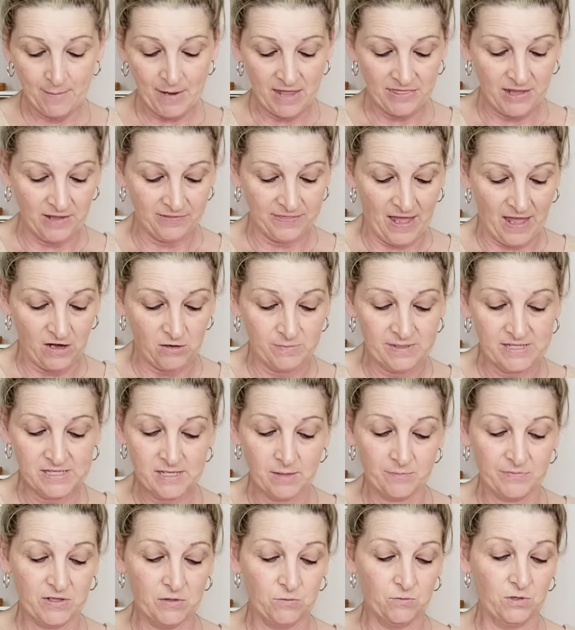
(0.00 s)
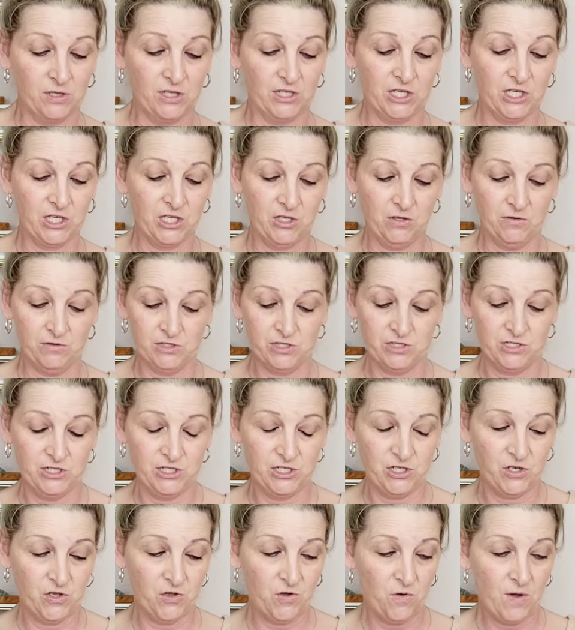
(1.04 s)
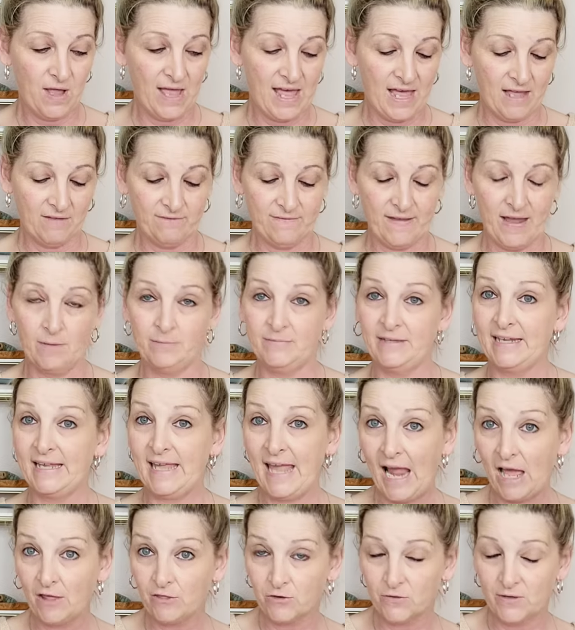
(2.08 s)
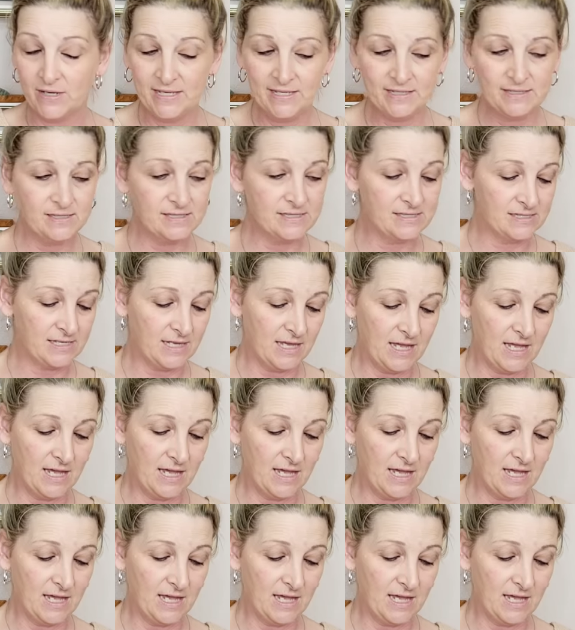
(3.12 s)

I think that would be something really cute to do at family gatherings,